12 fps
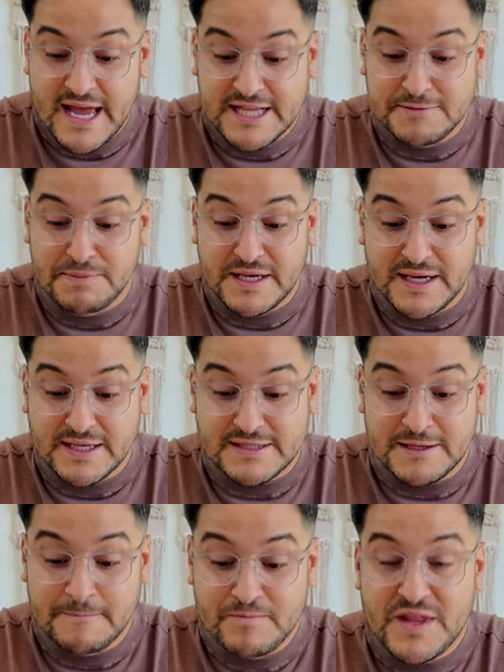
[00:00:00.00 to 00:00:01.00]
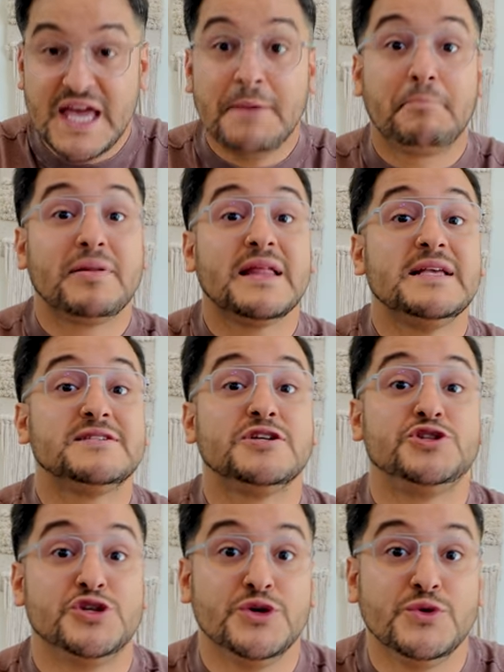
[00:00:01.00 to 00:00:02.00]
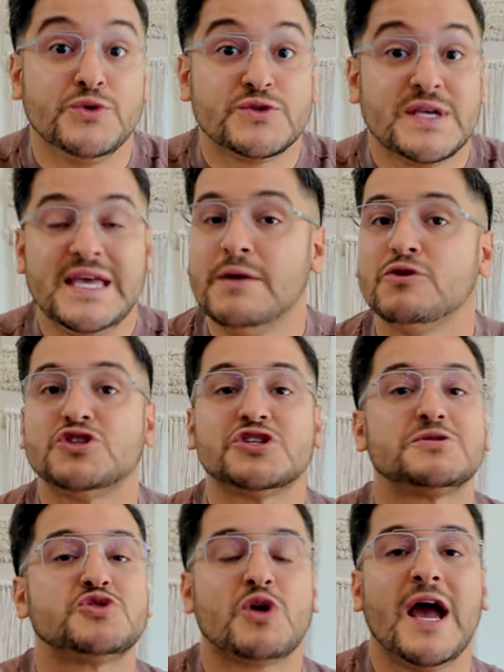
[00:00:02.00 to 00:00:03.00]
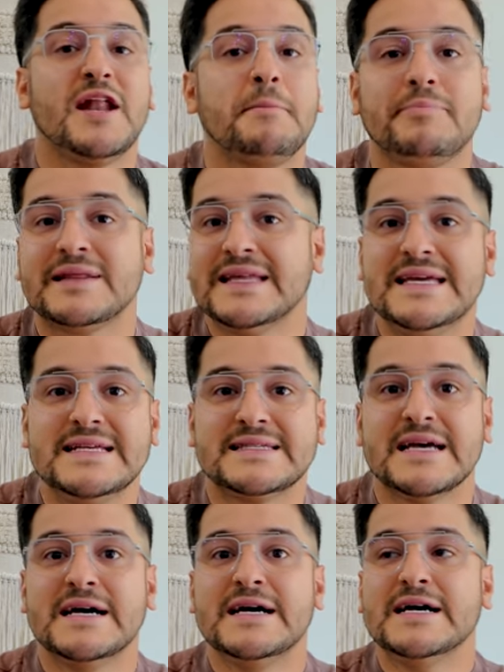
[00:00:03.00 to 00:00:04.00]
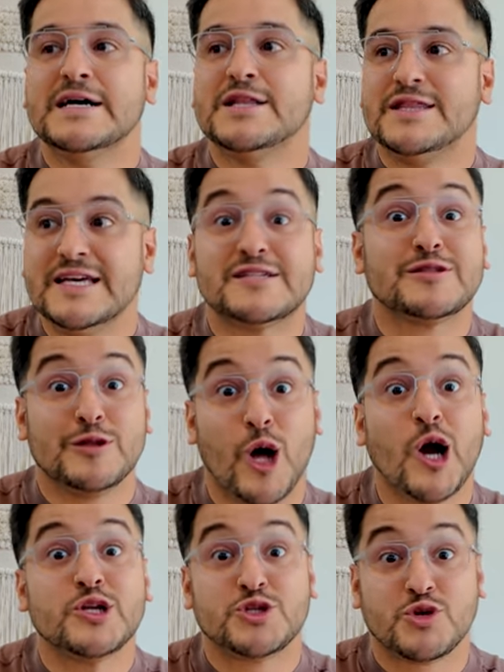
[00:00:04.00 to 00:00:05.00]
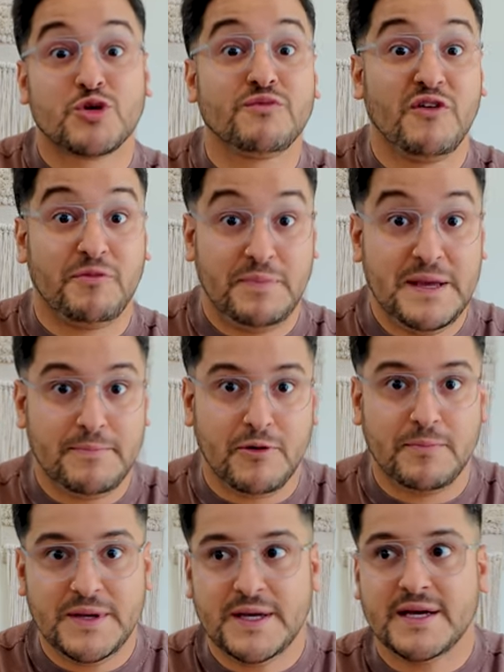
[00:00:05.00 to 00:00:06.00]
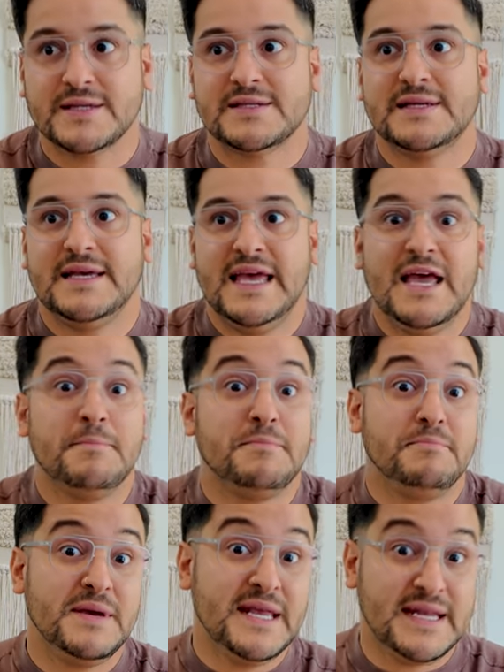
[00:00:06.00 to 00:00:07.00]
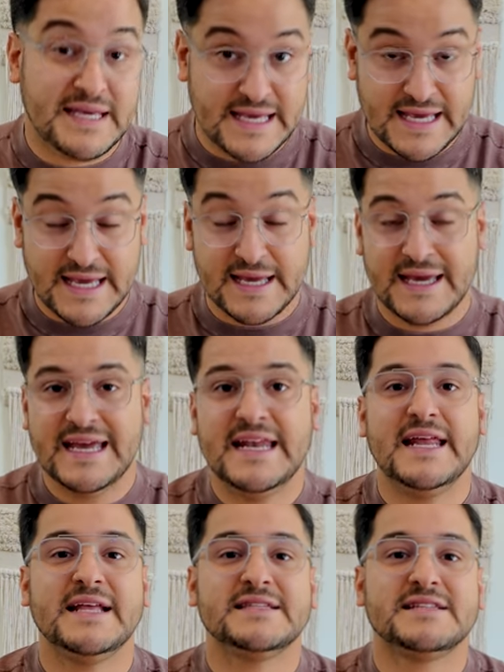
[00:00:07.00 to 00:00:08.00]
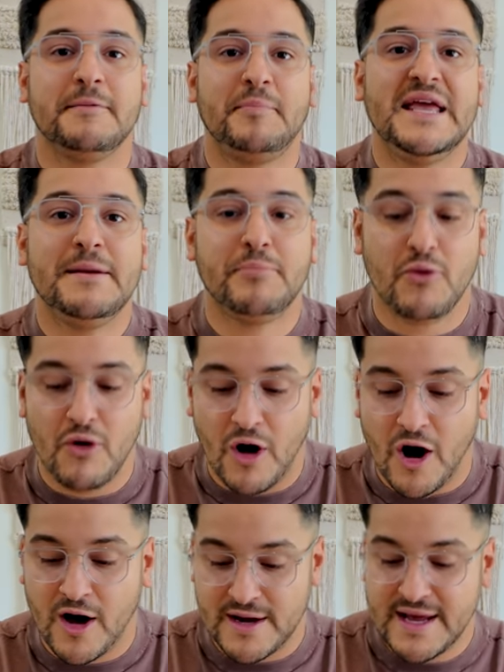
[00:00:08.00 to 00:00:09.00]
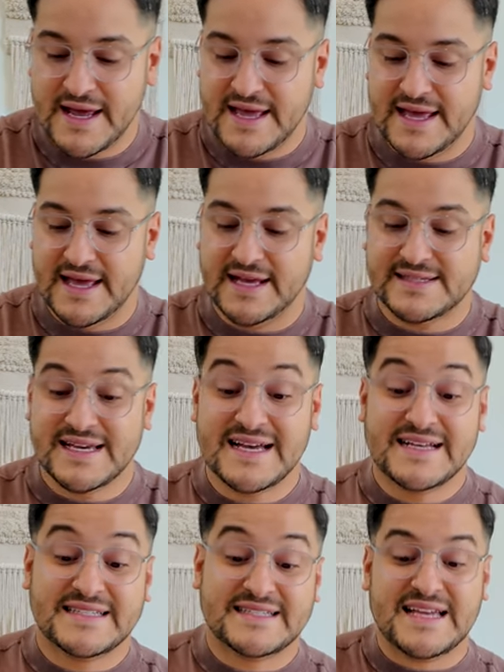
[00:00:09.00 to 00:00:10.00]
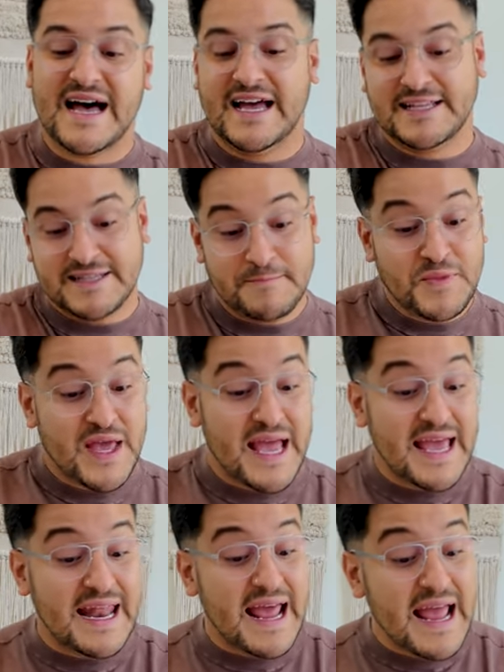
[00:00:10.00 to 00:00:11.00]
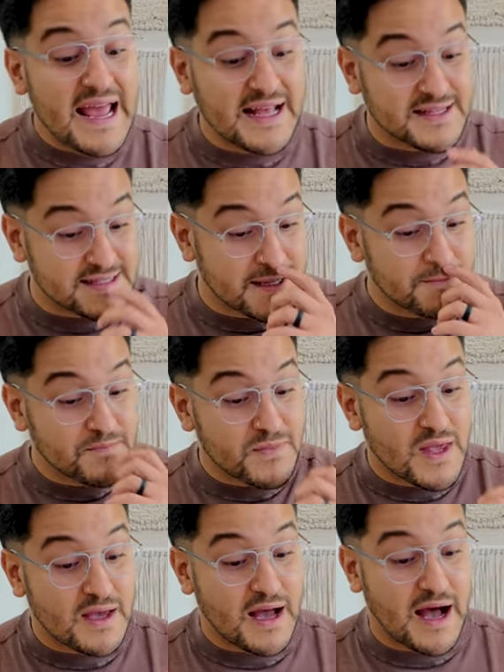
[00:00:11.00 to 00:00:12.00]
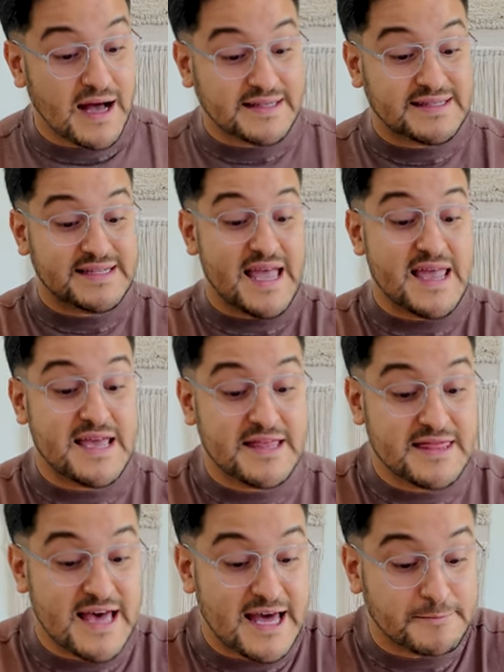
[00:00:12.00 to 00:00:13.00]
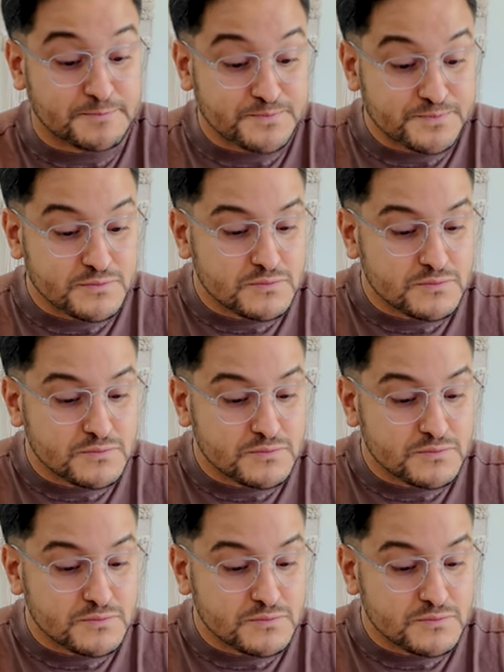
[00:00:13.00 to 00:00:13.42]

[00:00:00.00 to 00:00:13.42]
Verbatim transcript: it's because it pleased the Jews. He was just trying to please this large group of people because him being a king, he needs the people on his side. It ends uh, saying that,